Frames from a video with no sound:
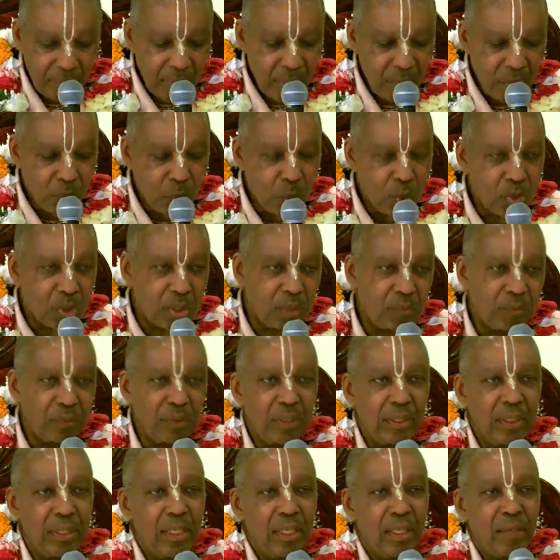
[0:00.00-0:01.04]
Use it
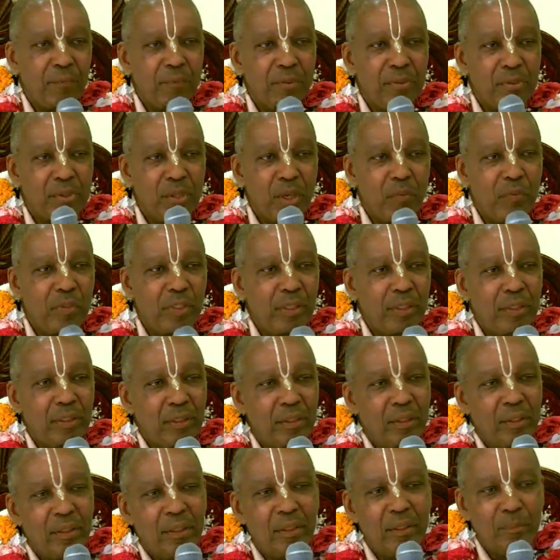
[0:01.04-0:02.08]
for serving
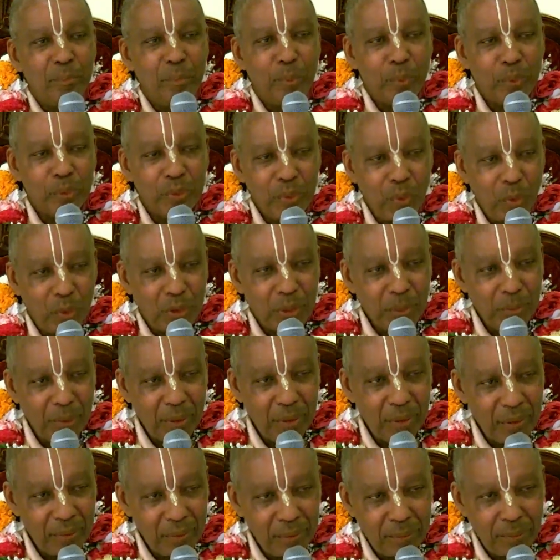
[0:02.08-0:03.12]

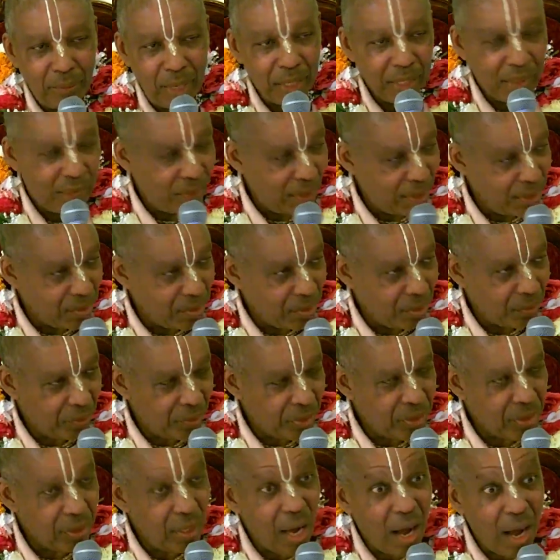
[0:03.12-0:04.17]
Purushottama, Bhagavan Sri
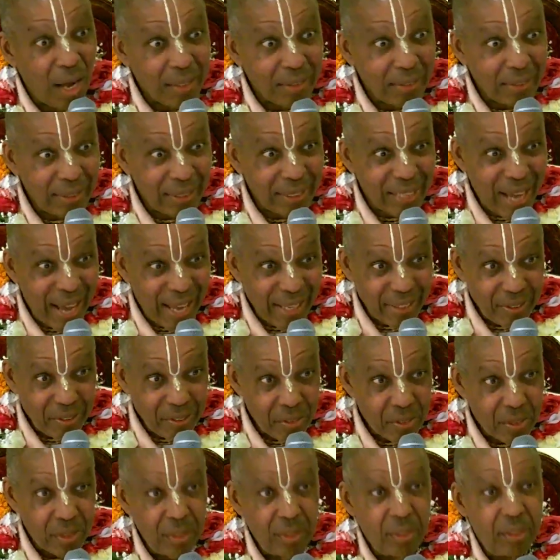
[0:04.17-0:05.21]
Krishna, under the
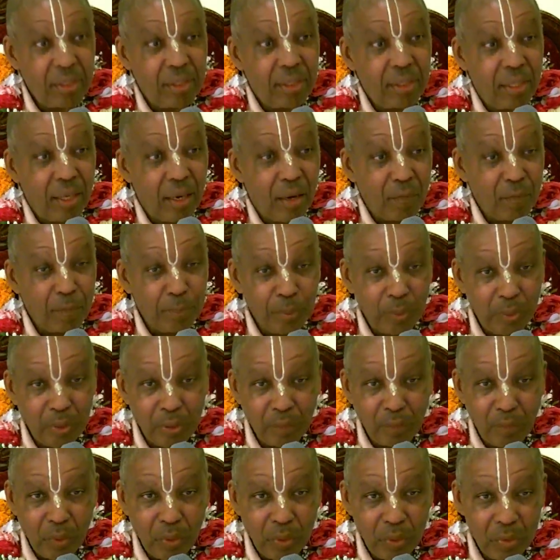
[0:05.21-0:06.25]
guidance of pure
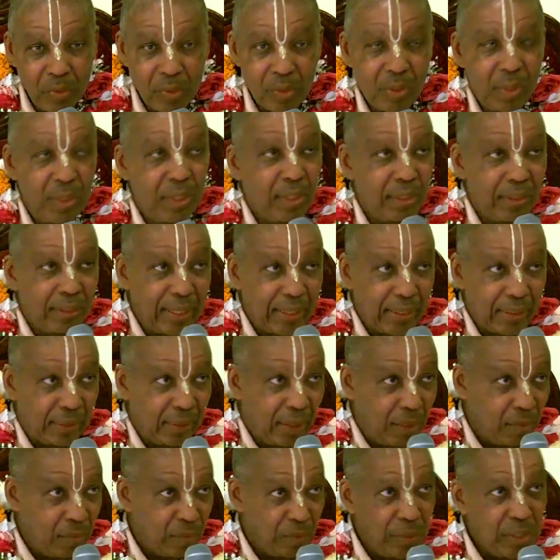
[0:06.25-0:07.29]
devotees. Like,
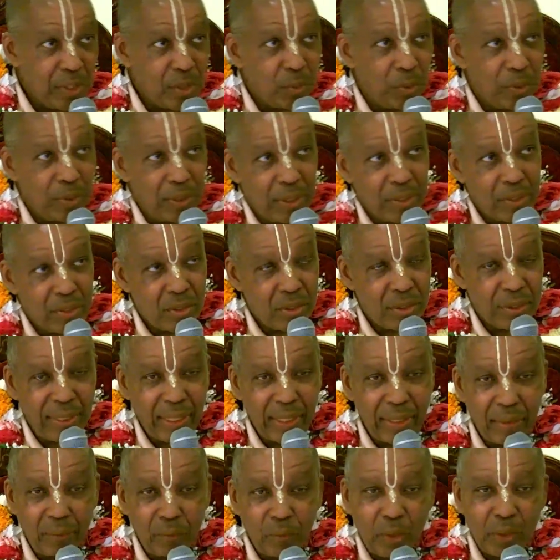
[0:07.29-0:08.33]
I'll finish with this
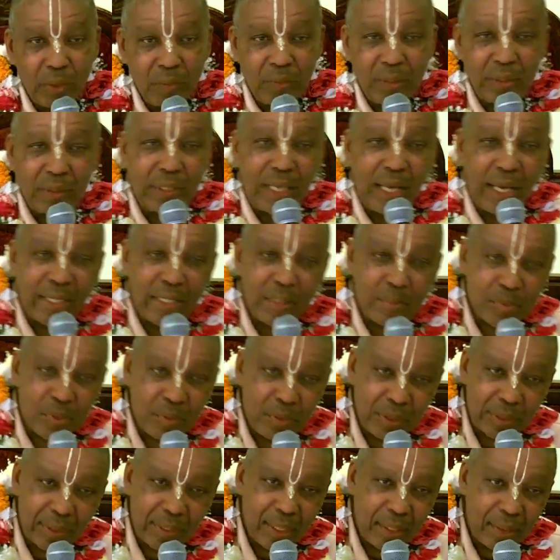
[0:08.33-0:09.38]
today. One of the items
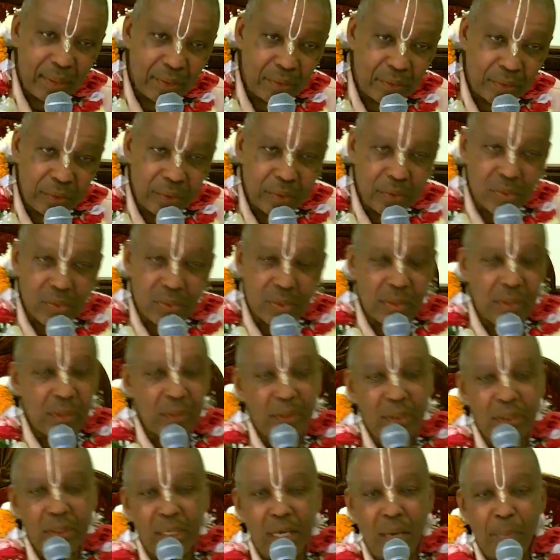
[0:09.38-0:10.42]
on the calendar is the
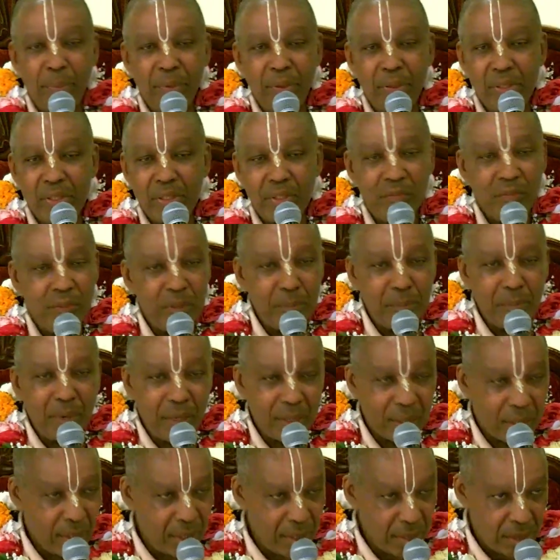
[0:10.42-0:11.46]
appearance of
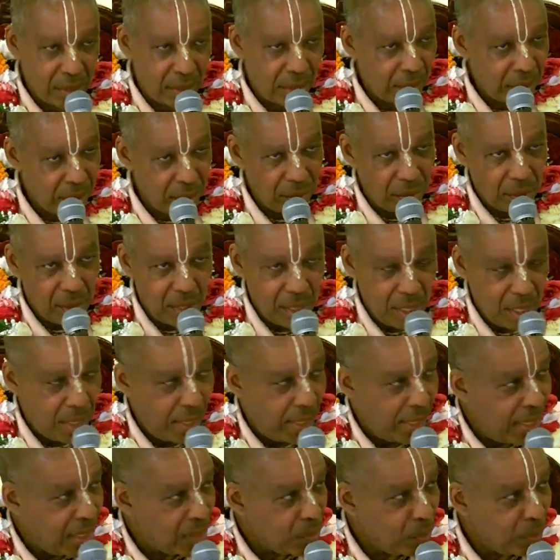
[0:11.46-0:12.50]
Nimbarka Acharya.
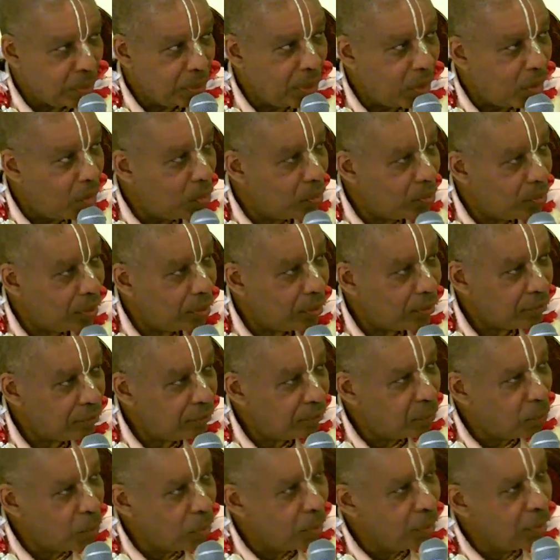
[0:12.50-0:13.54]
As we know, there are
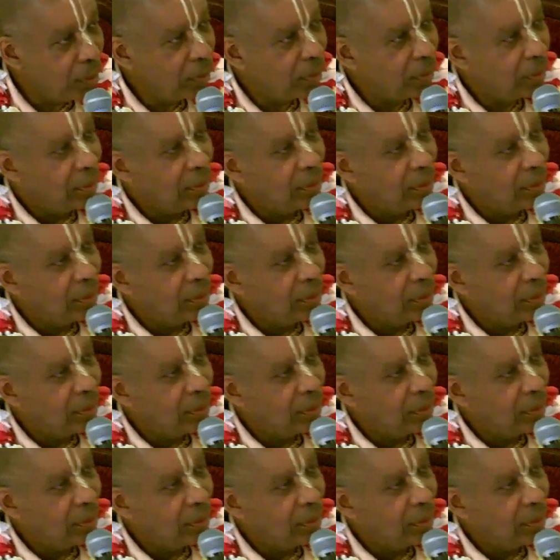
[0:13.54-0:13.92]
4